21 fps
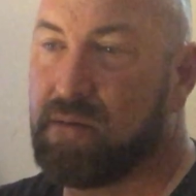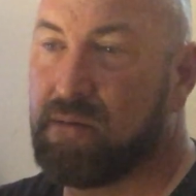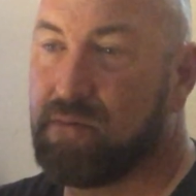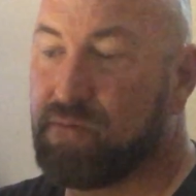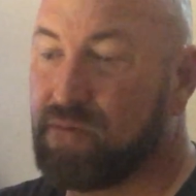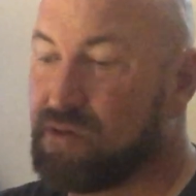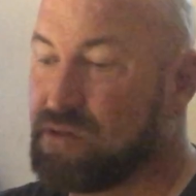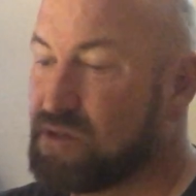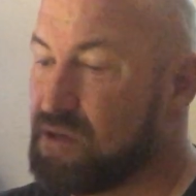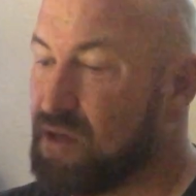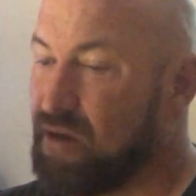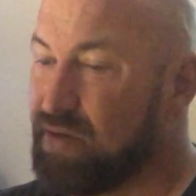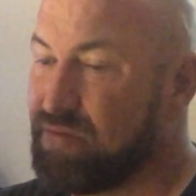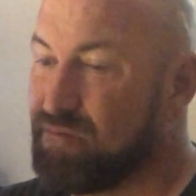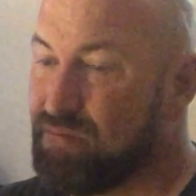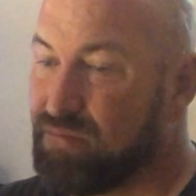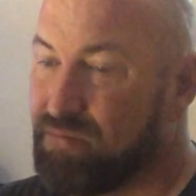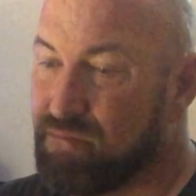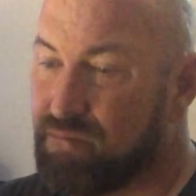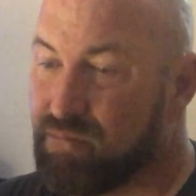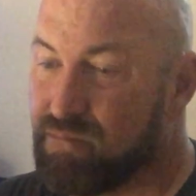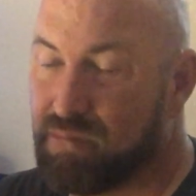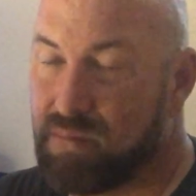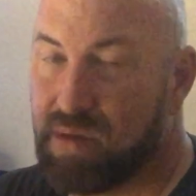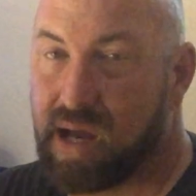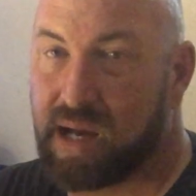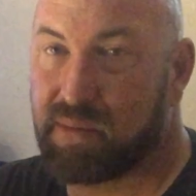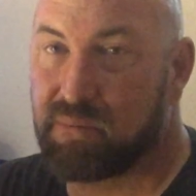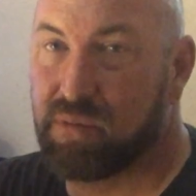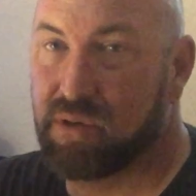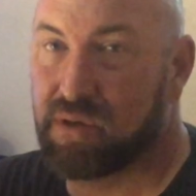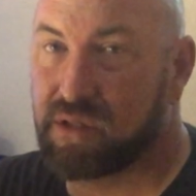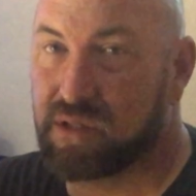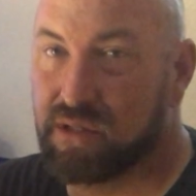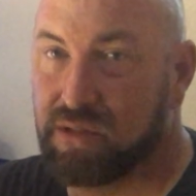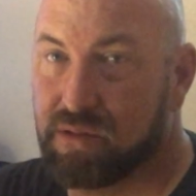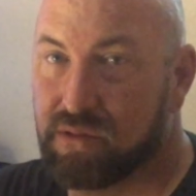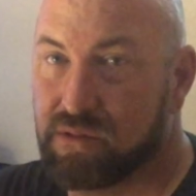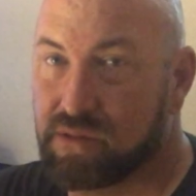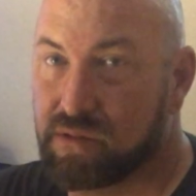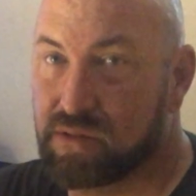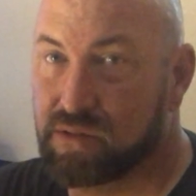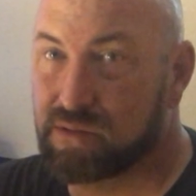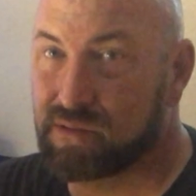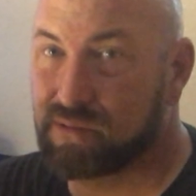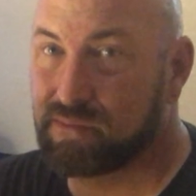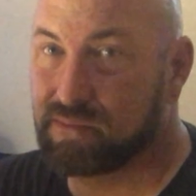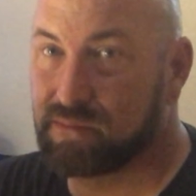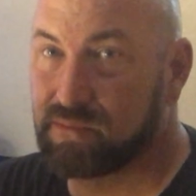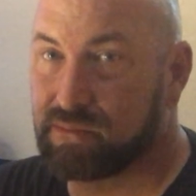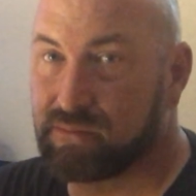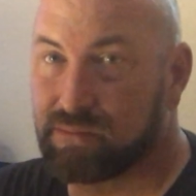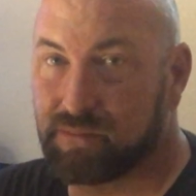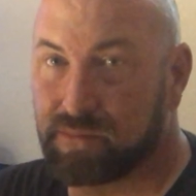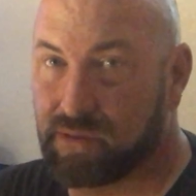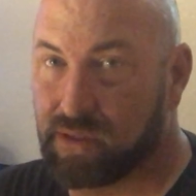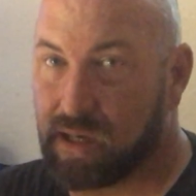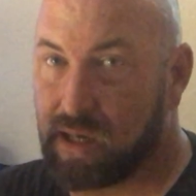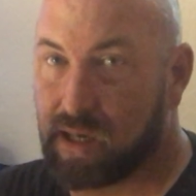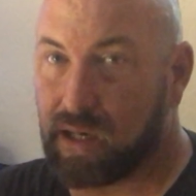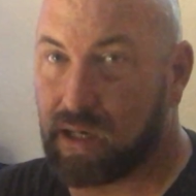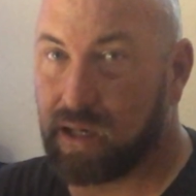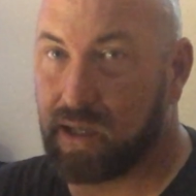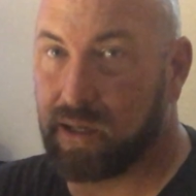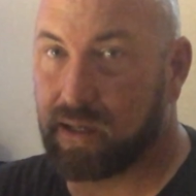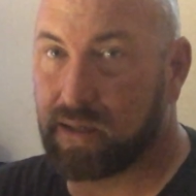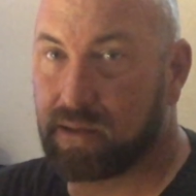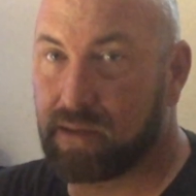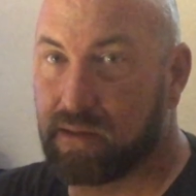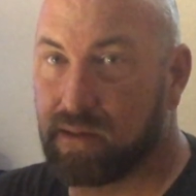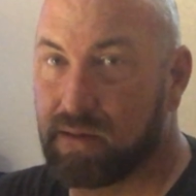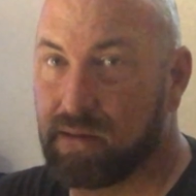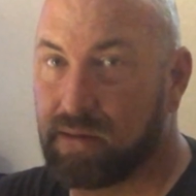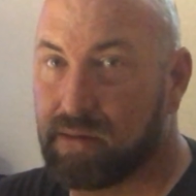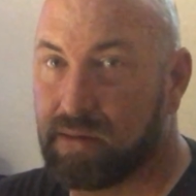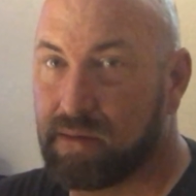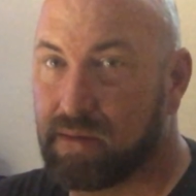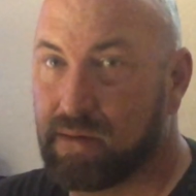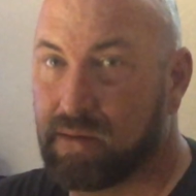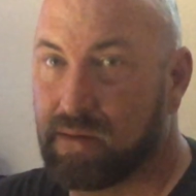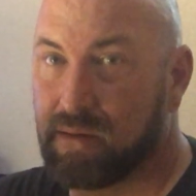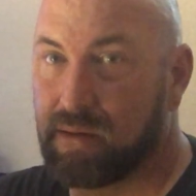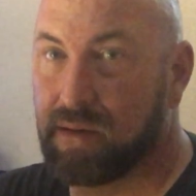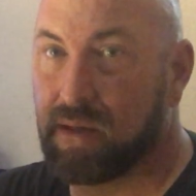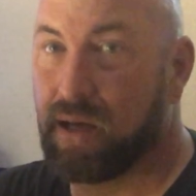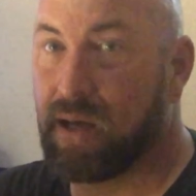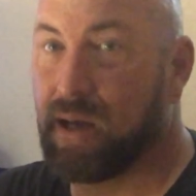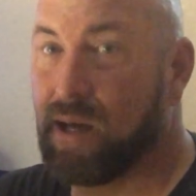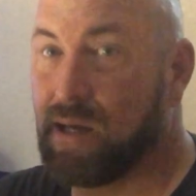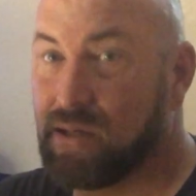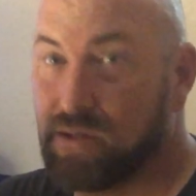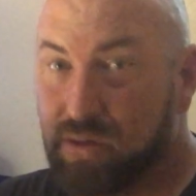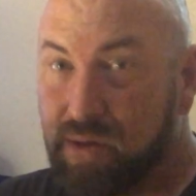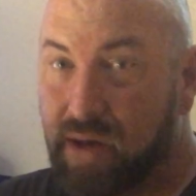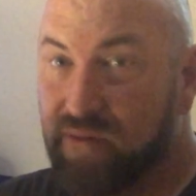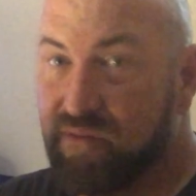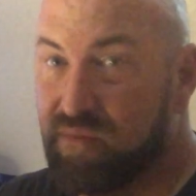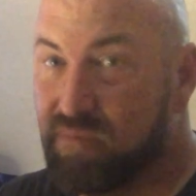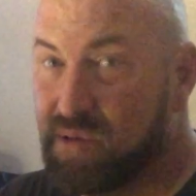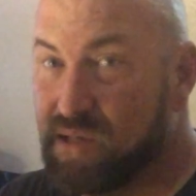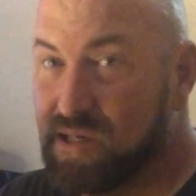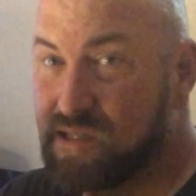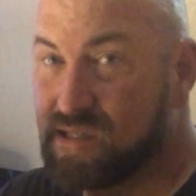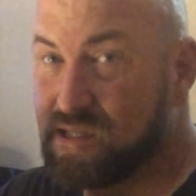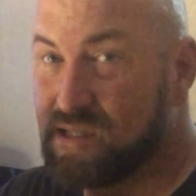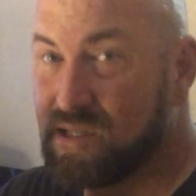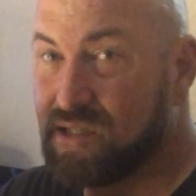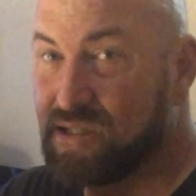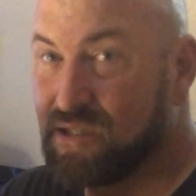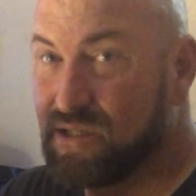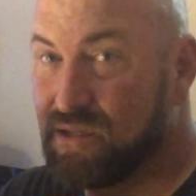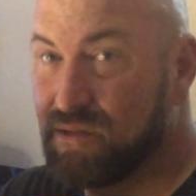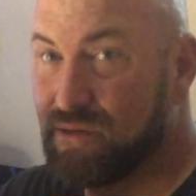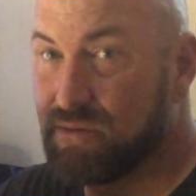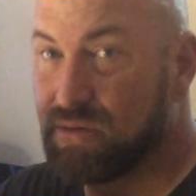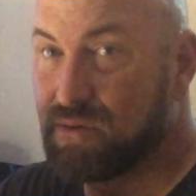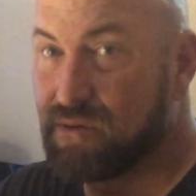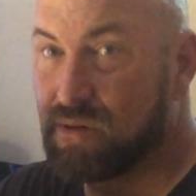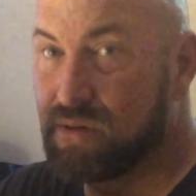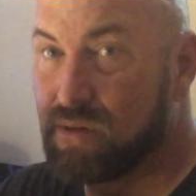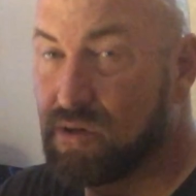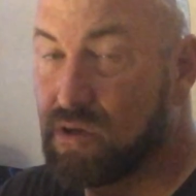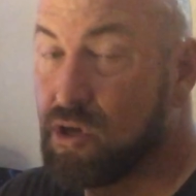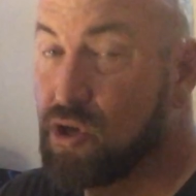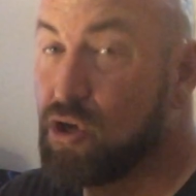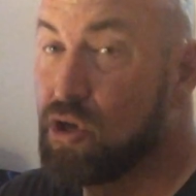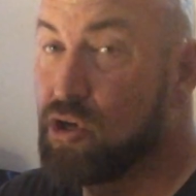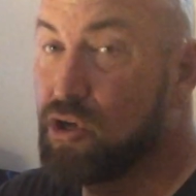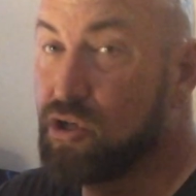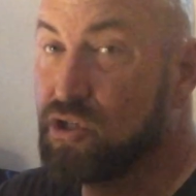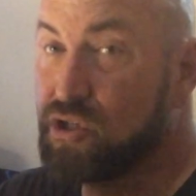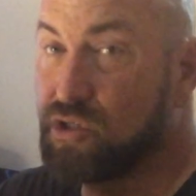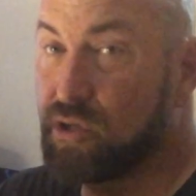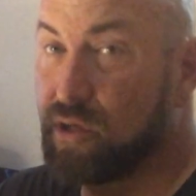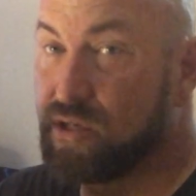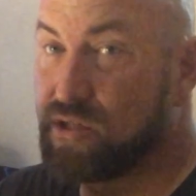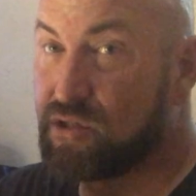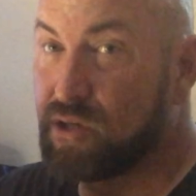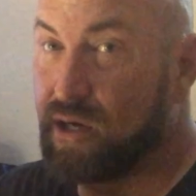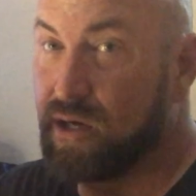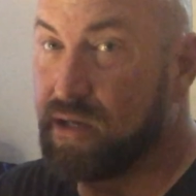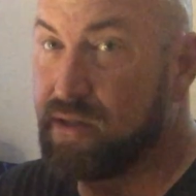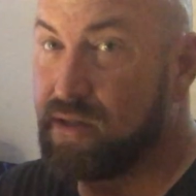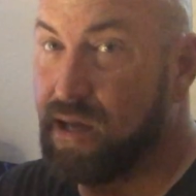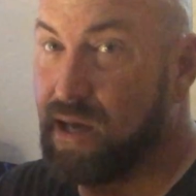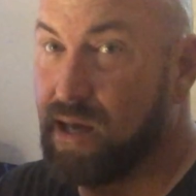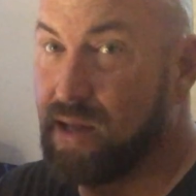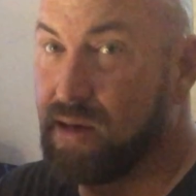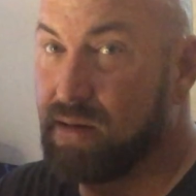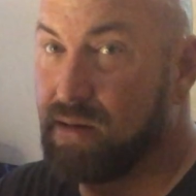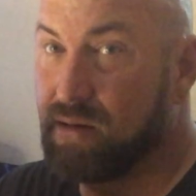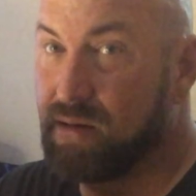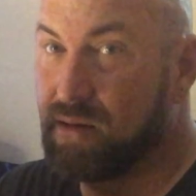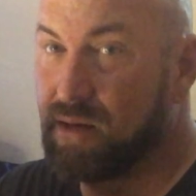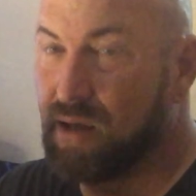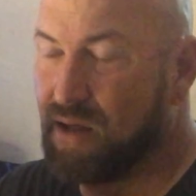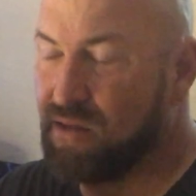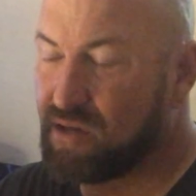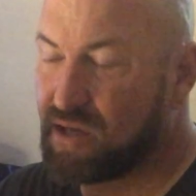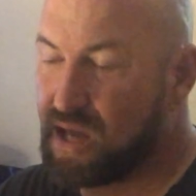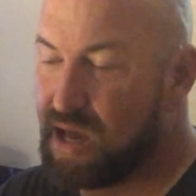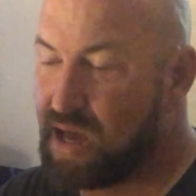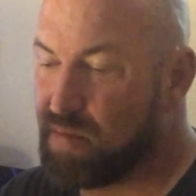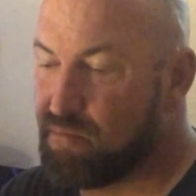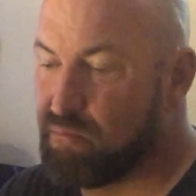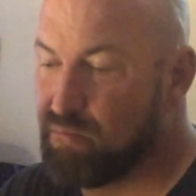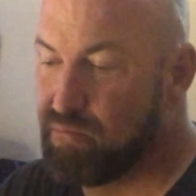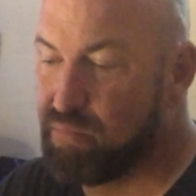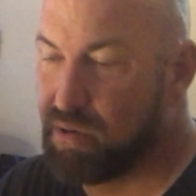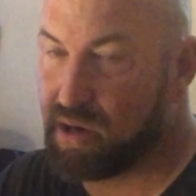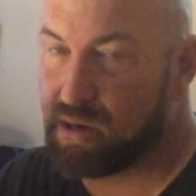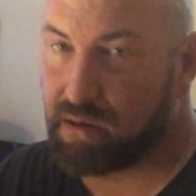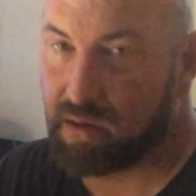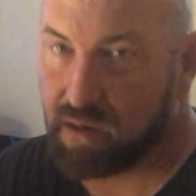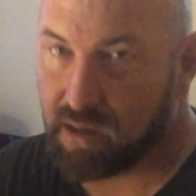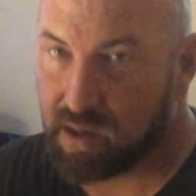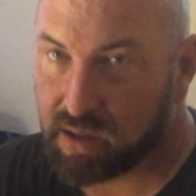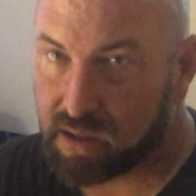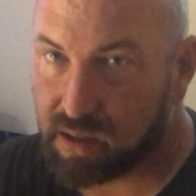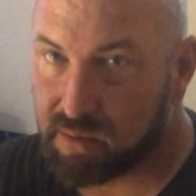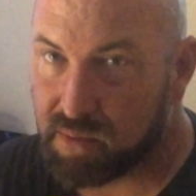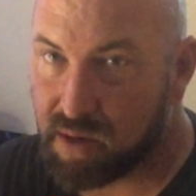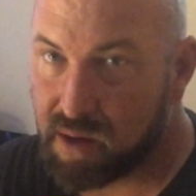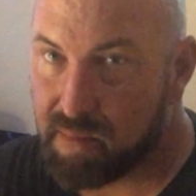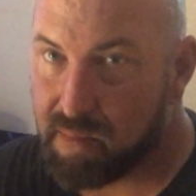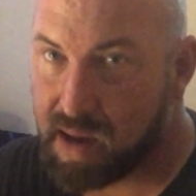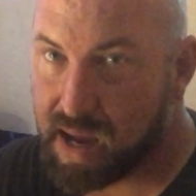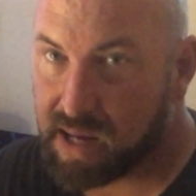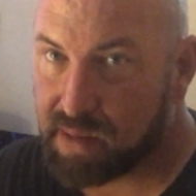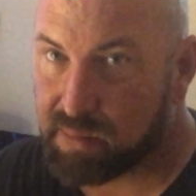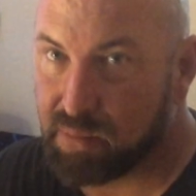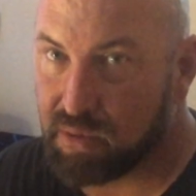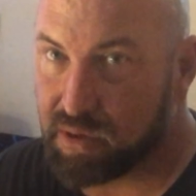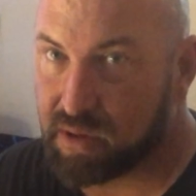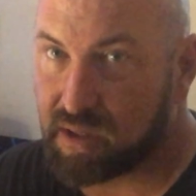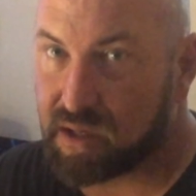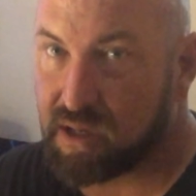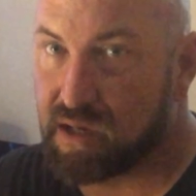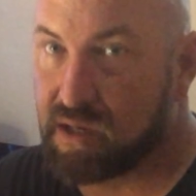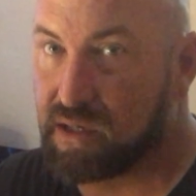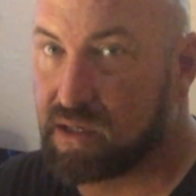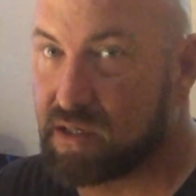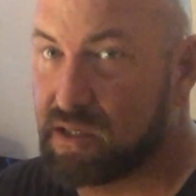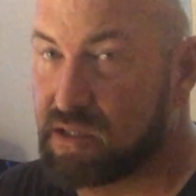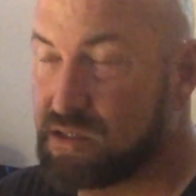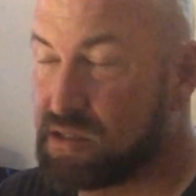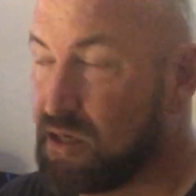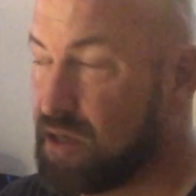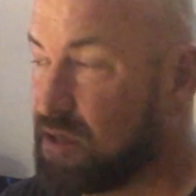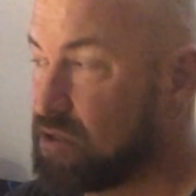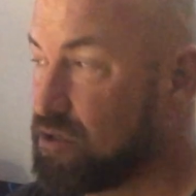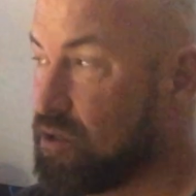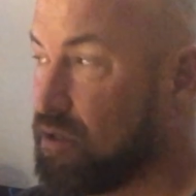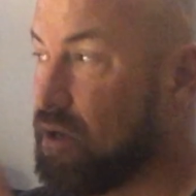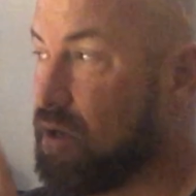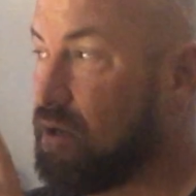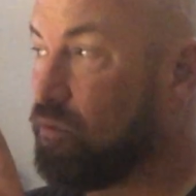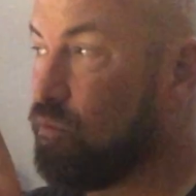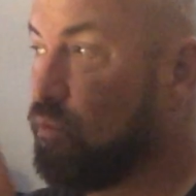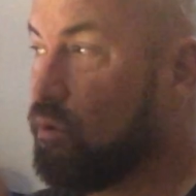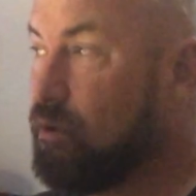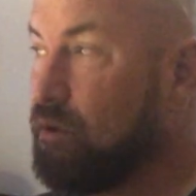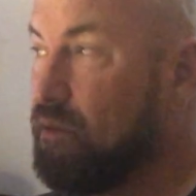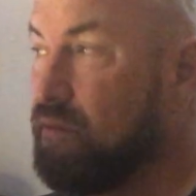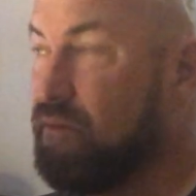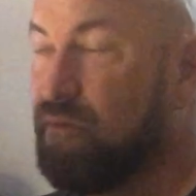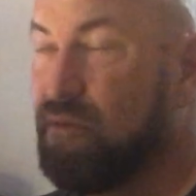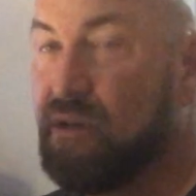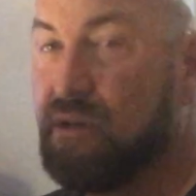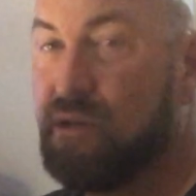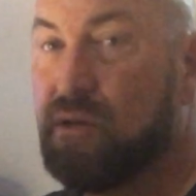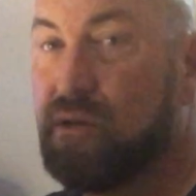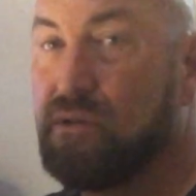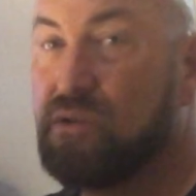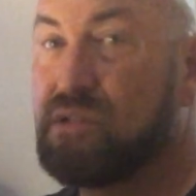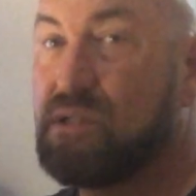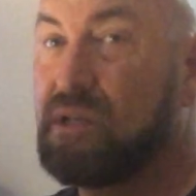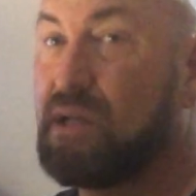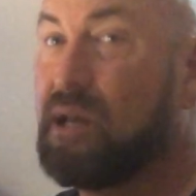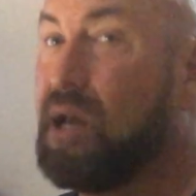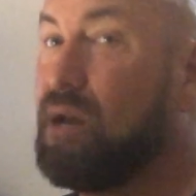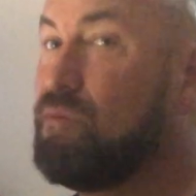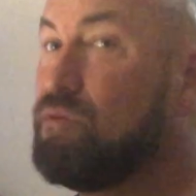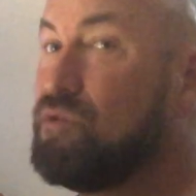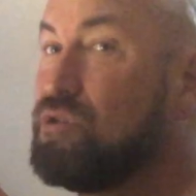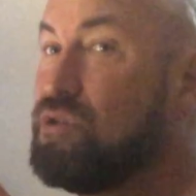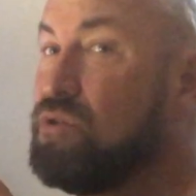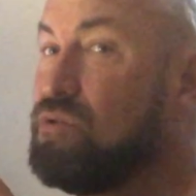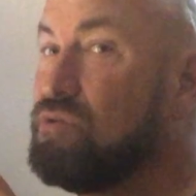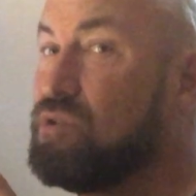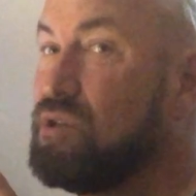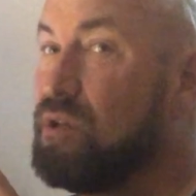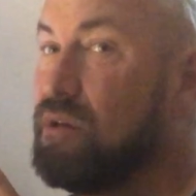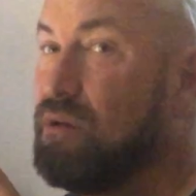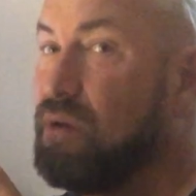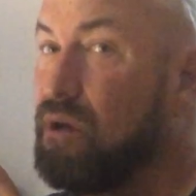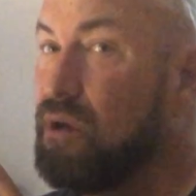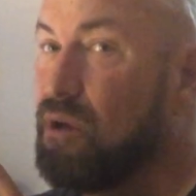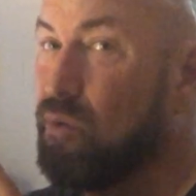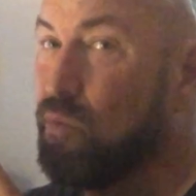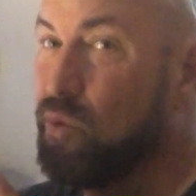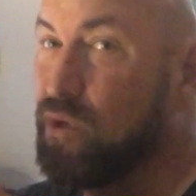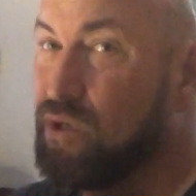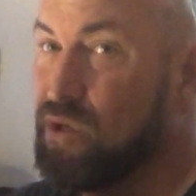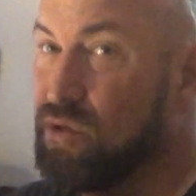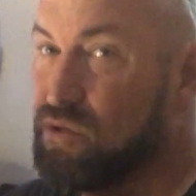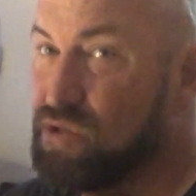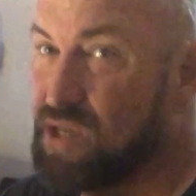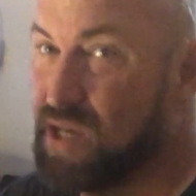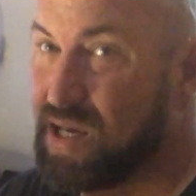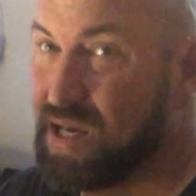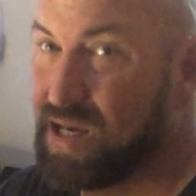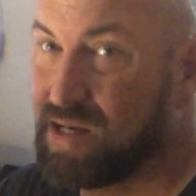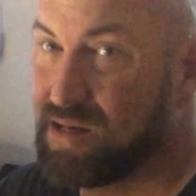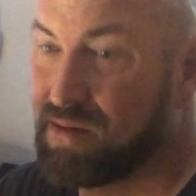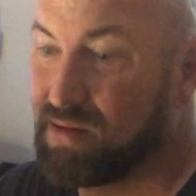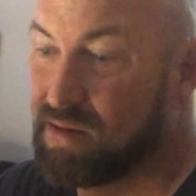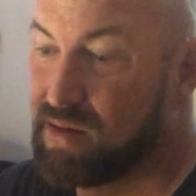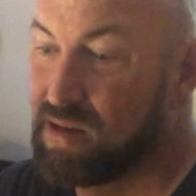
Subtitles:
First off, MacBook users, you're out of luck. I do have a PC too, so I tried that. I think I had better luck on my MacBook because actually on one of the videos, the guy was using Windows 8,